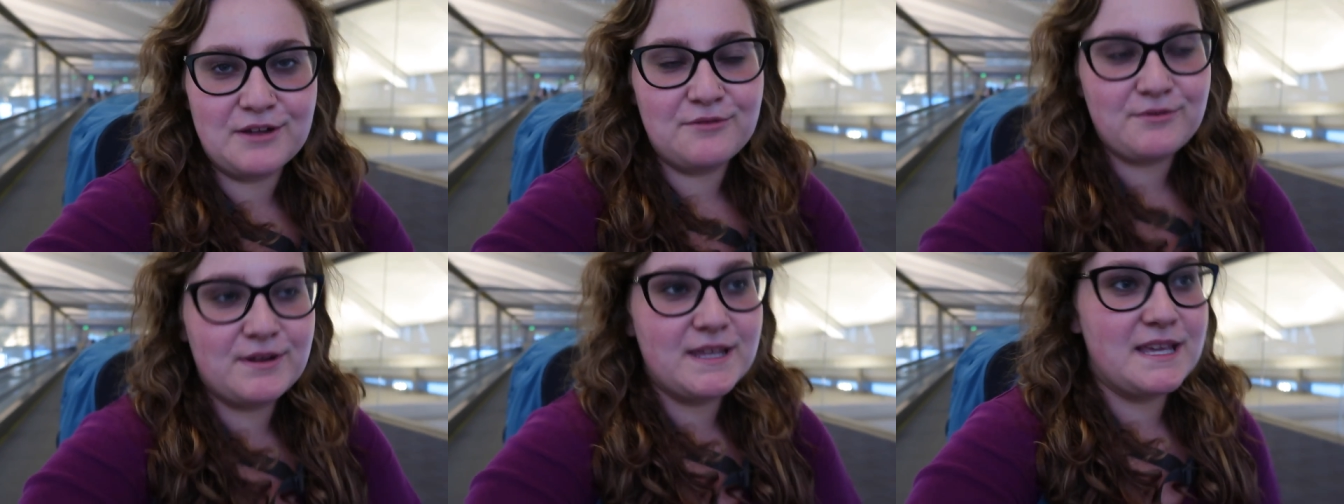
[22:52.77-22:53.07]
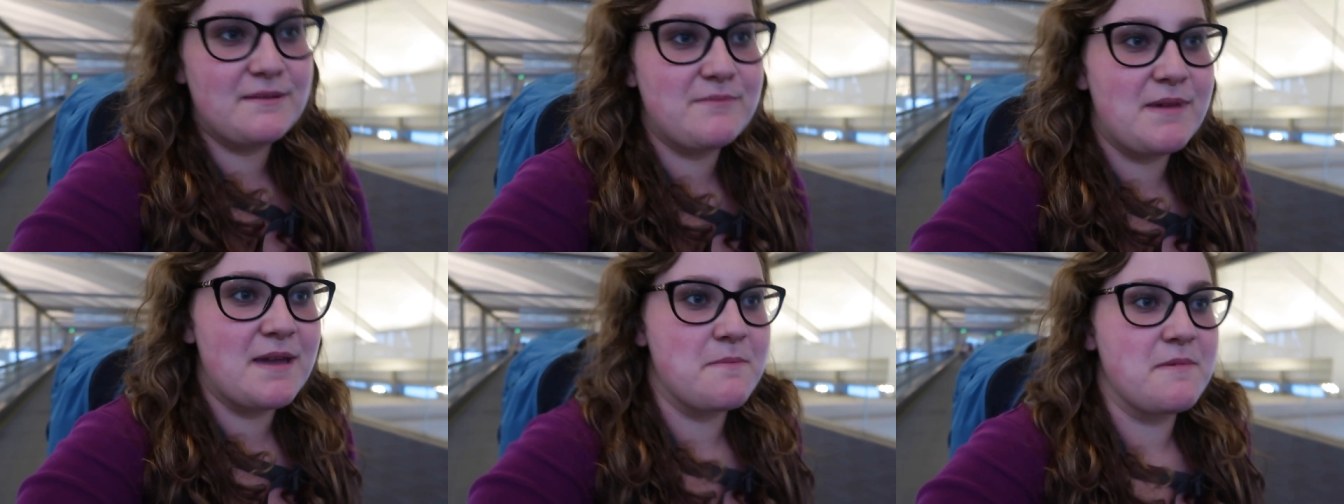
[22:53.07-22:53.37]
It
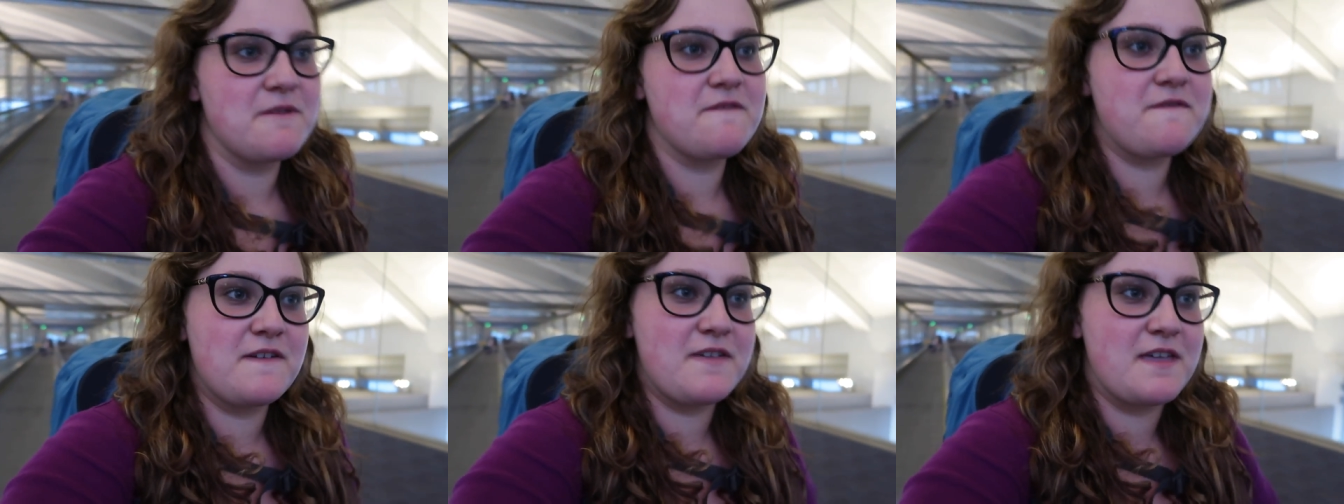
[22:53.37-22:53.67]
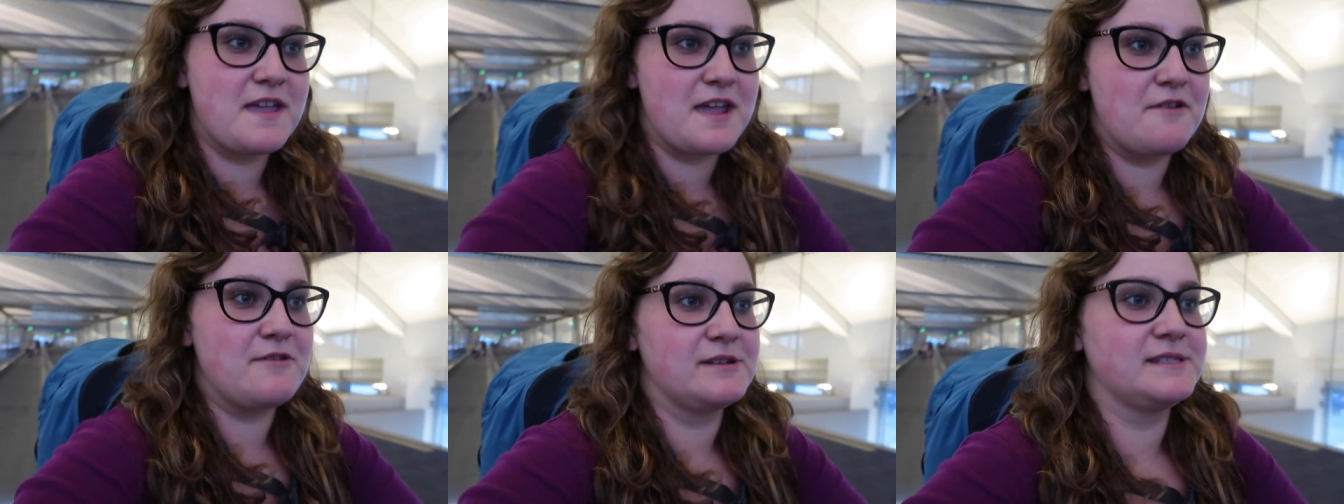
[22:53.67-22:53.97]
really made me feel
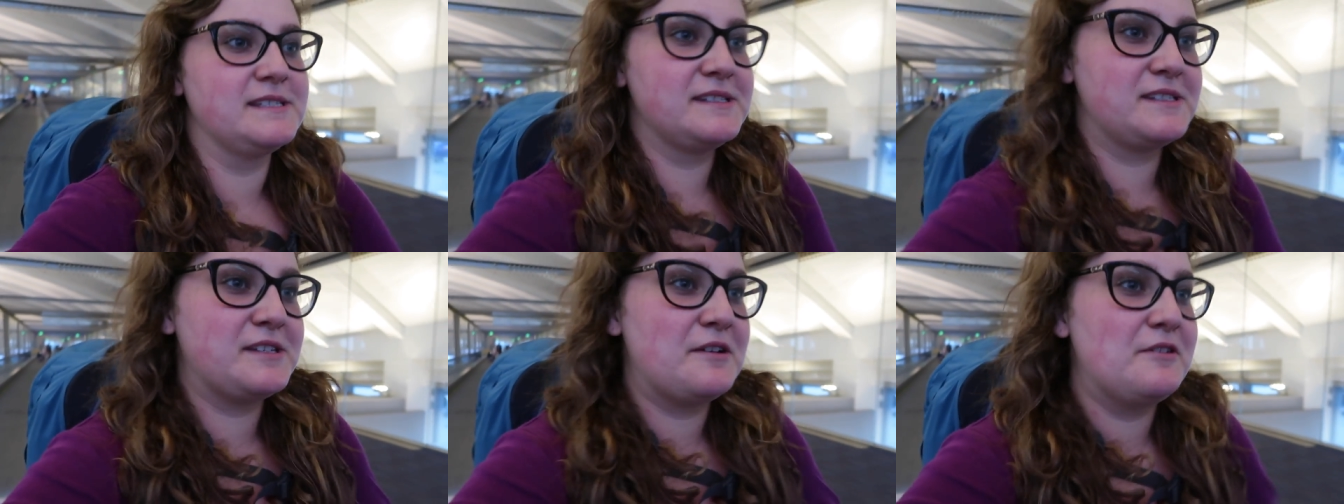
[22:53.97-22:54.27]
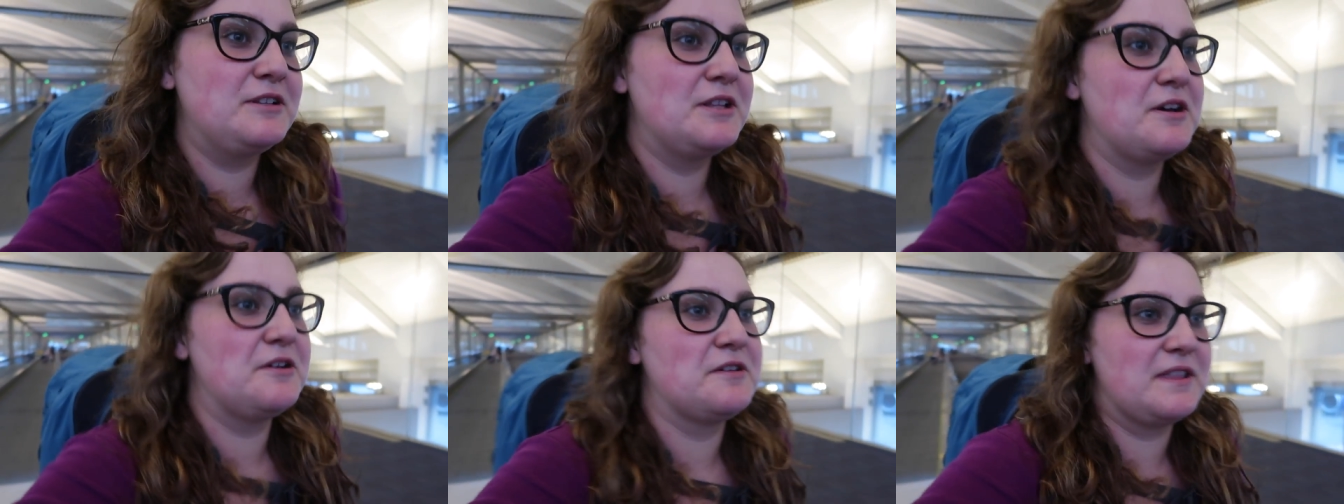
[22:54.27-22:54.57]
like I wasn't
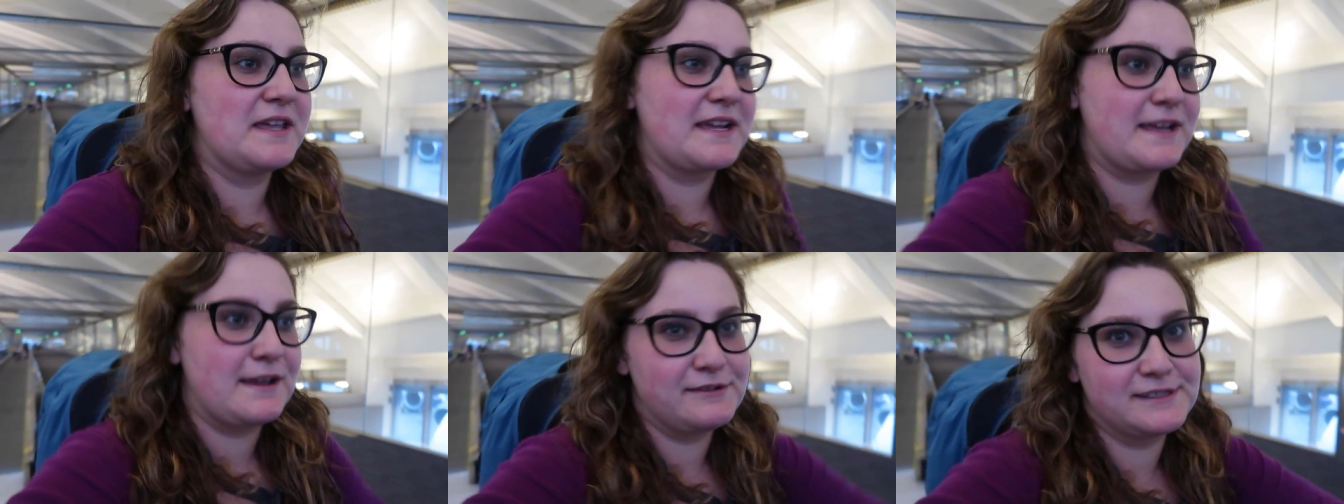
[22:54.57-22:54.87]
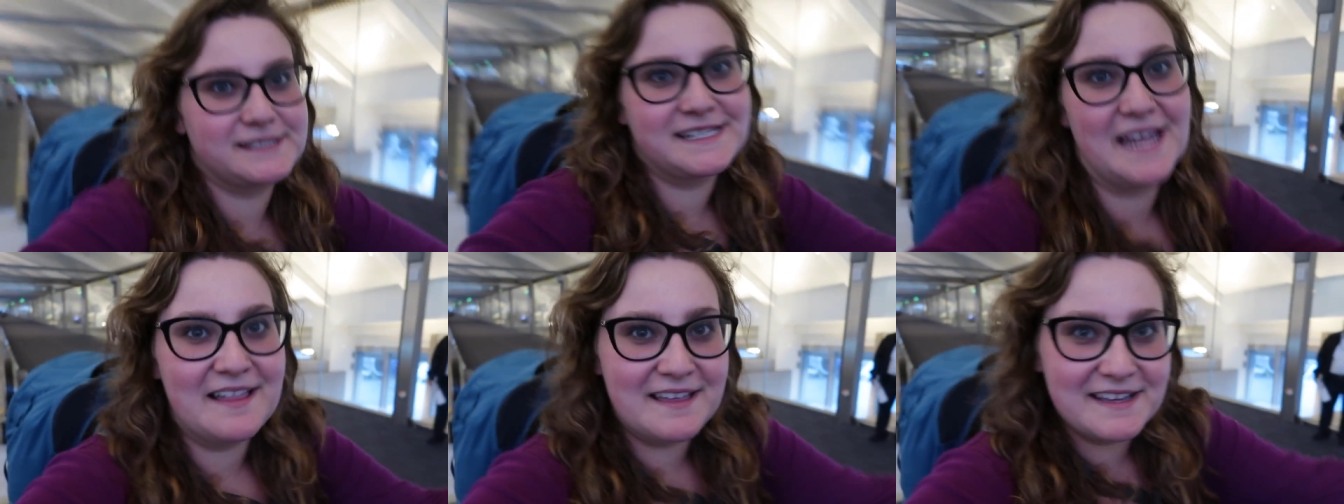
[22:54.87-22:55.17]
so alone, like I
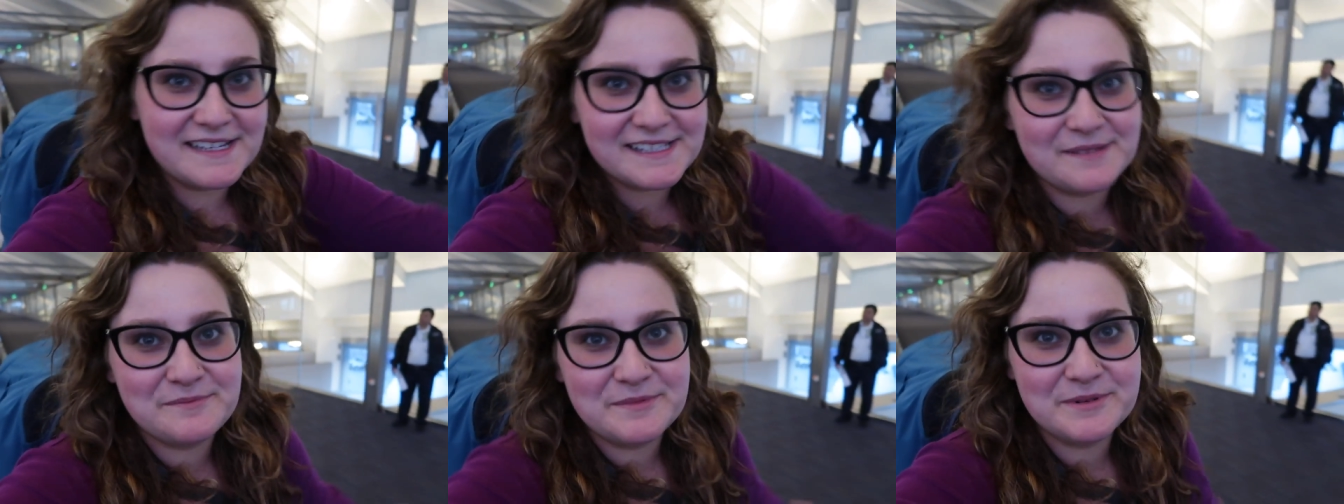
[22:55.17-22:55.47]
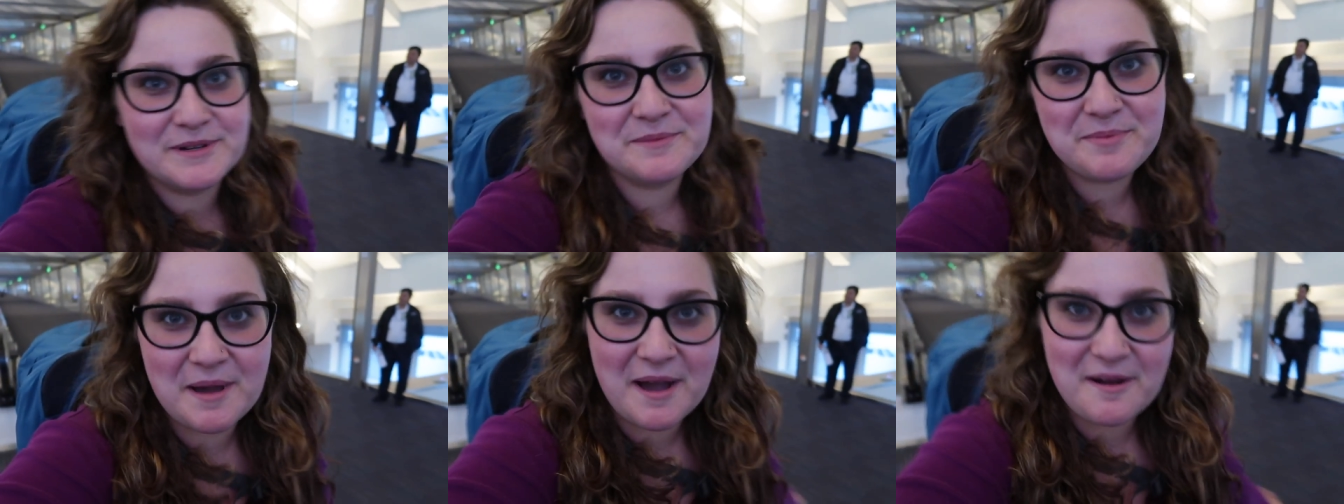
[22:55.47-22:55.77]
was telling
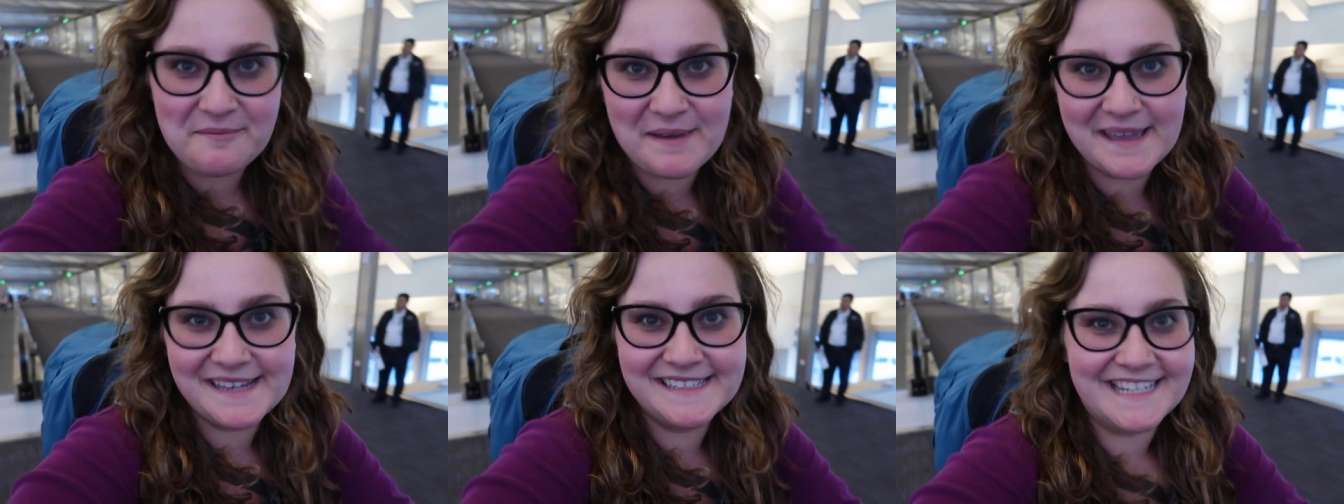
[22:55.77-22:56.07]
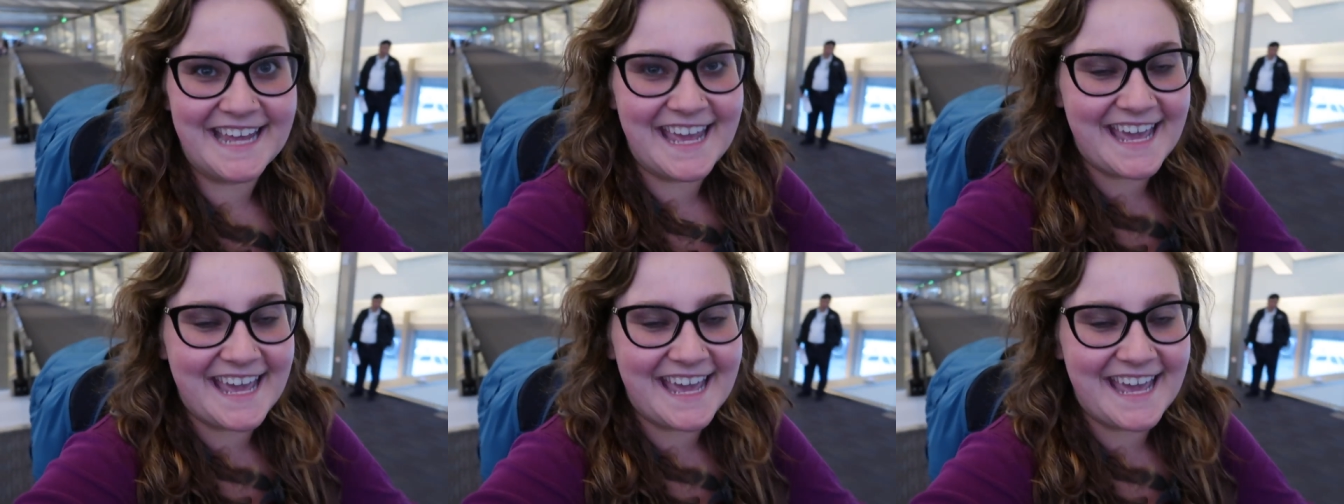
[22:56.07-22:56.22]
someone about my